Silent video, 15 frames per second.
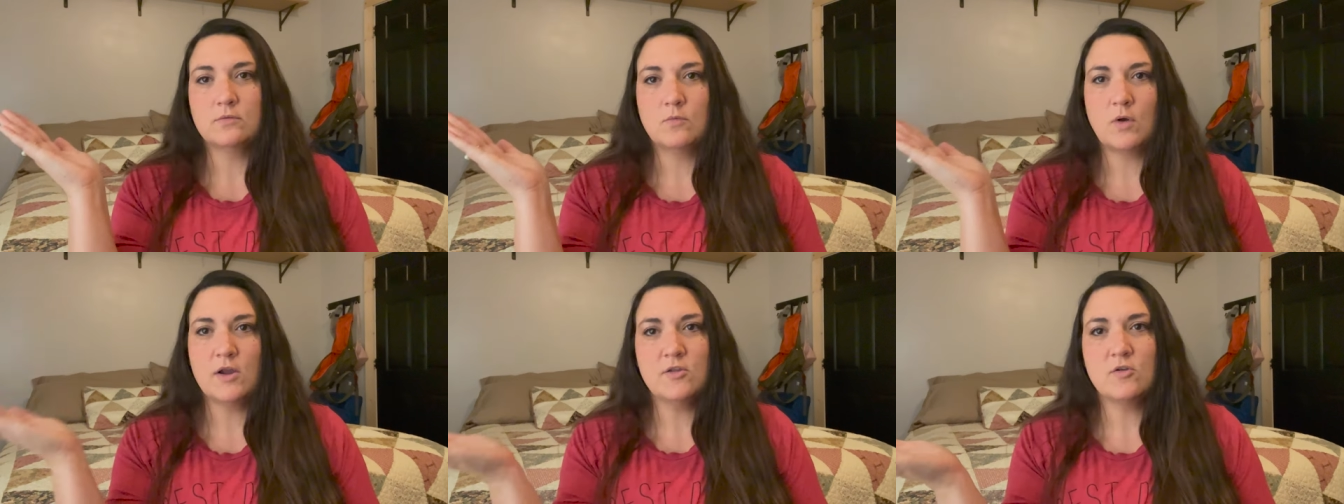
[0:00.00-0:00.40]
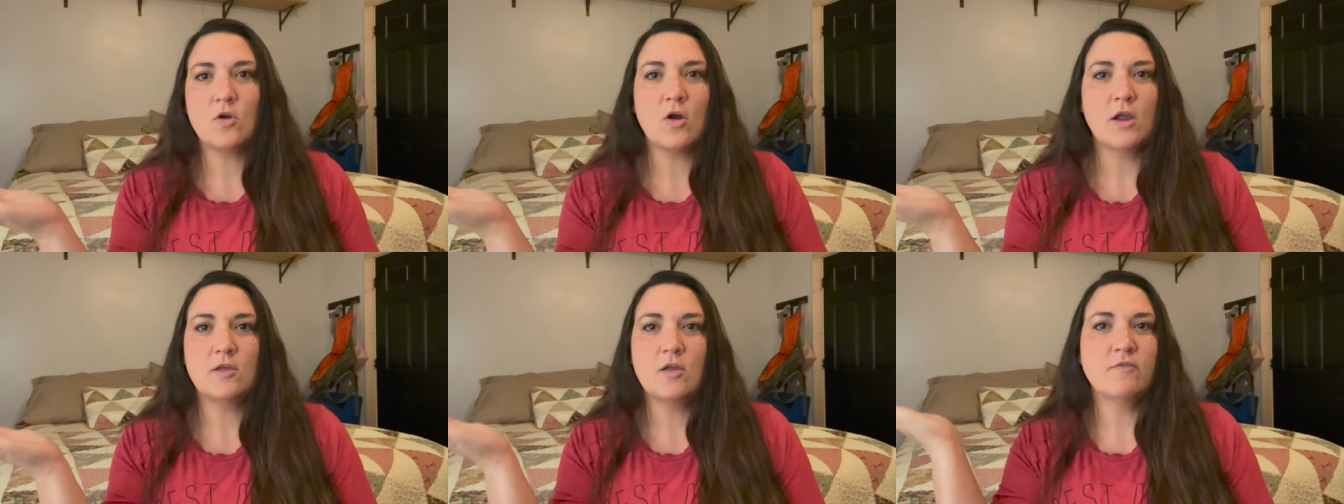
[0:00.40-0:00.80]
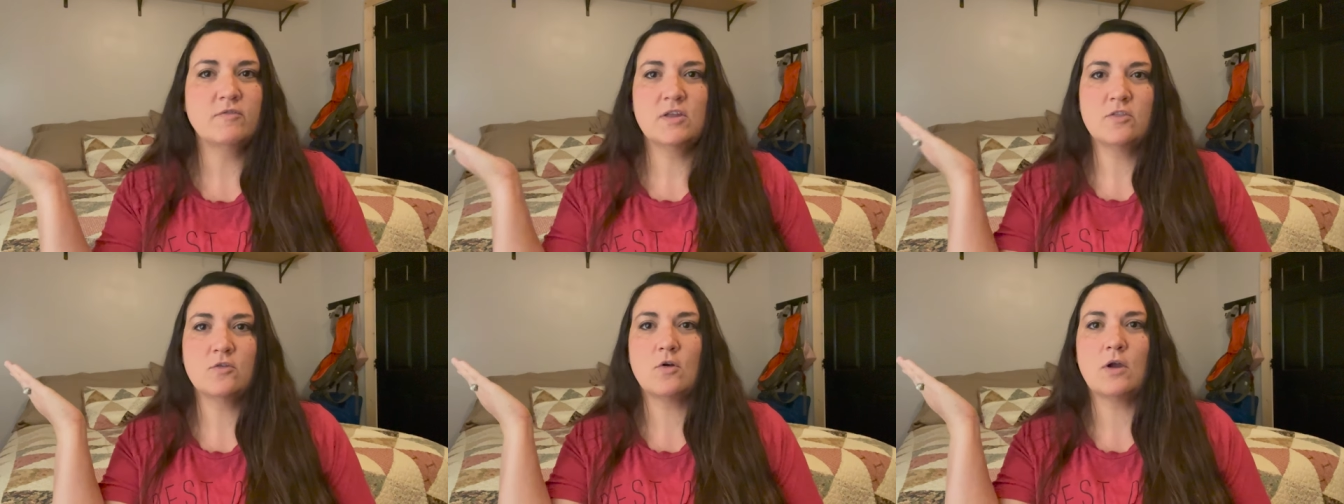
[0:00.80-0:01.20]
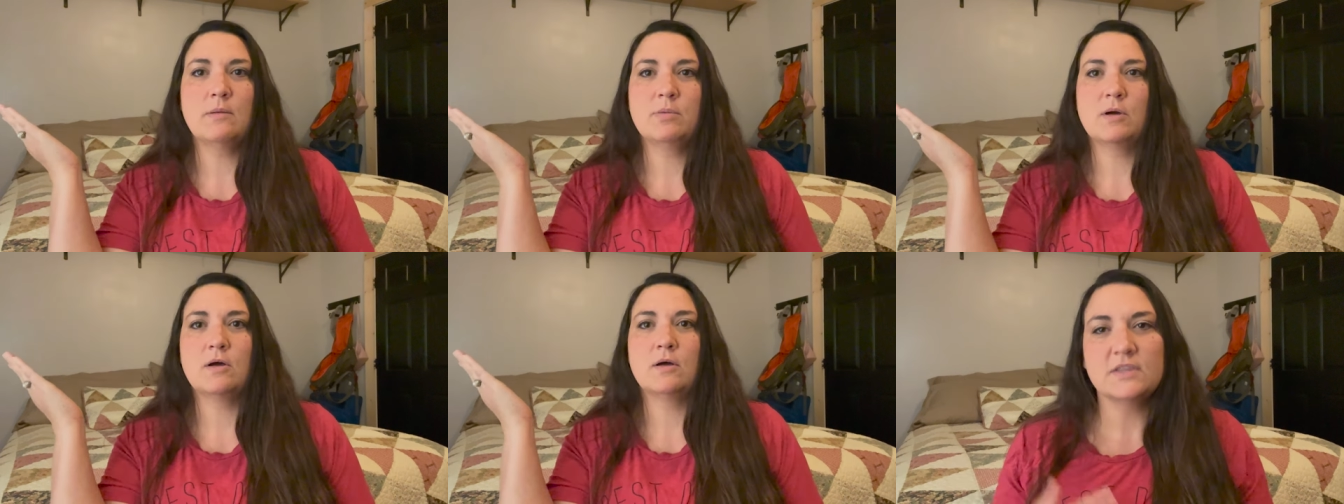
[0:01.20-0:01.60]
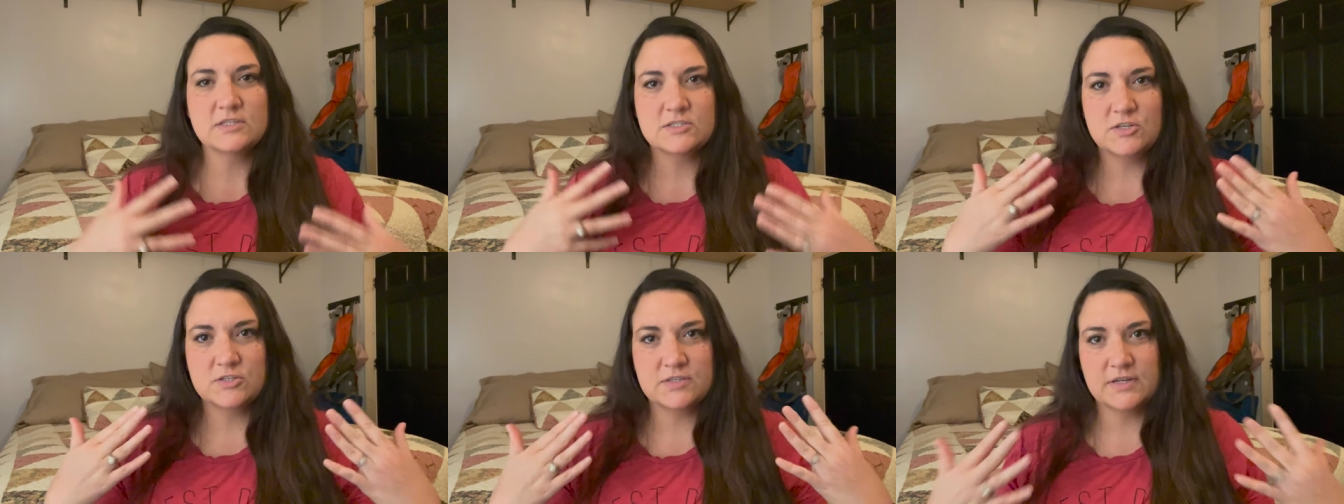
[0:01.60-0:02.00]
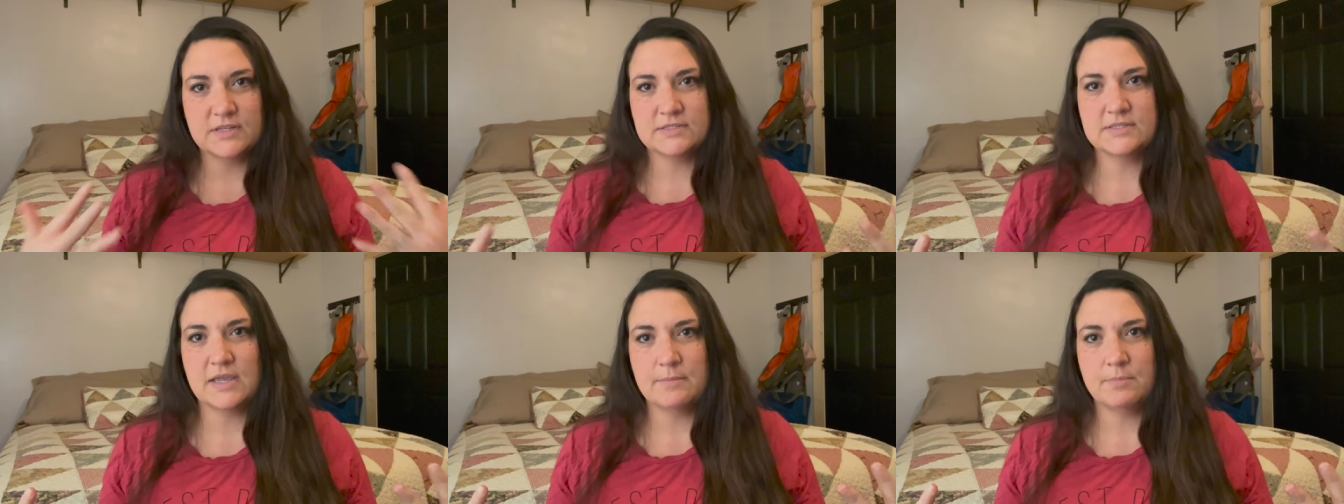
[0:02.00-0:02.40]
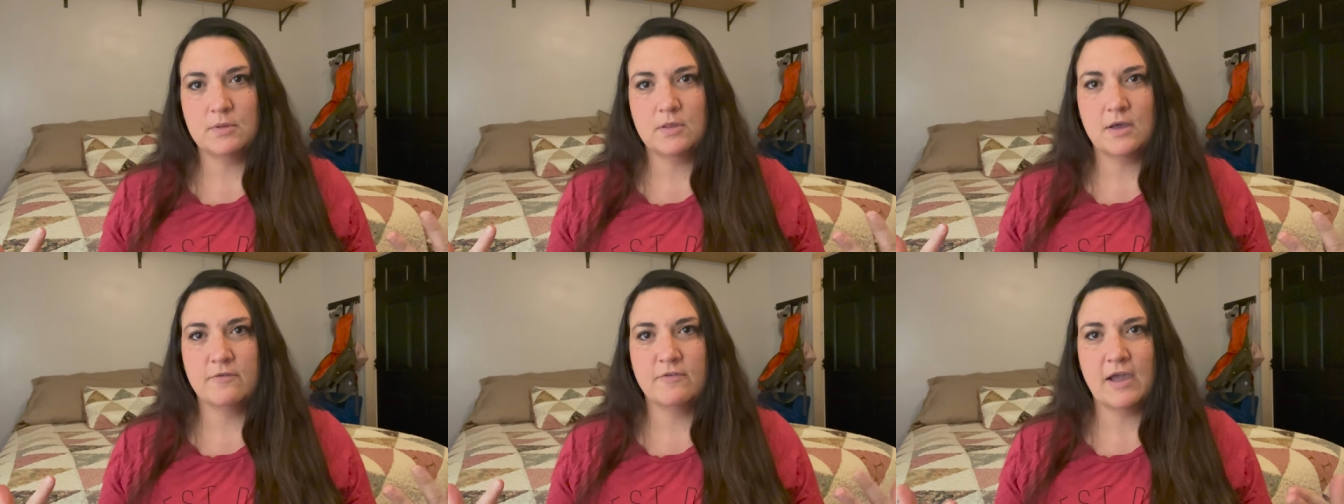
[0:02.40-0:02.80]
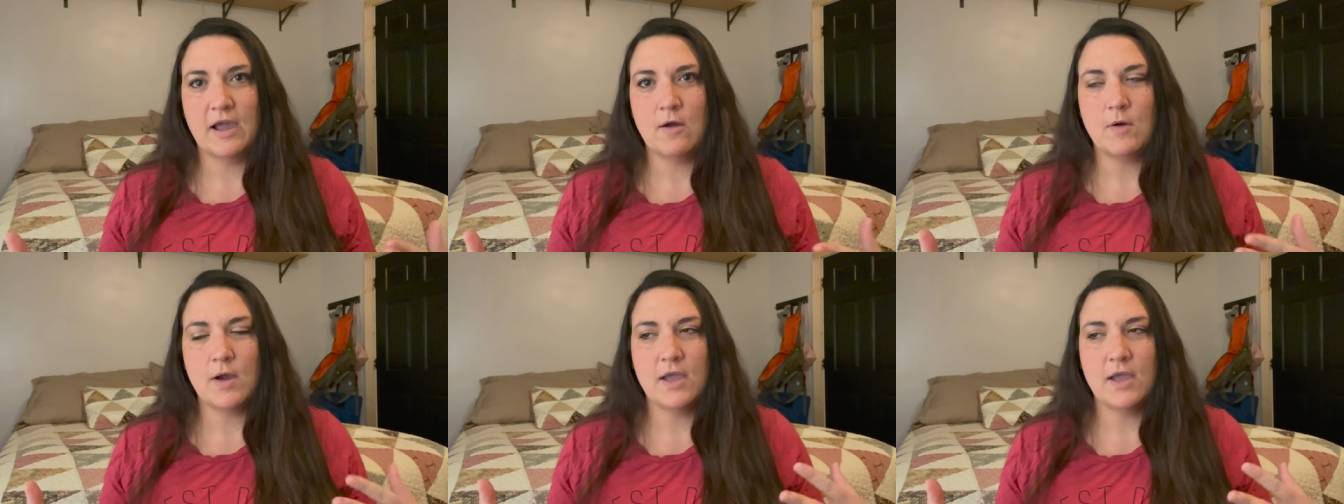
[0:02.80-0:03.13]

Why are you crying? You have another grandpa. That's just an example of how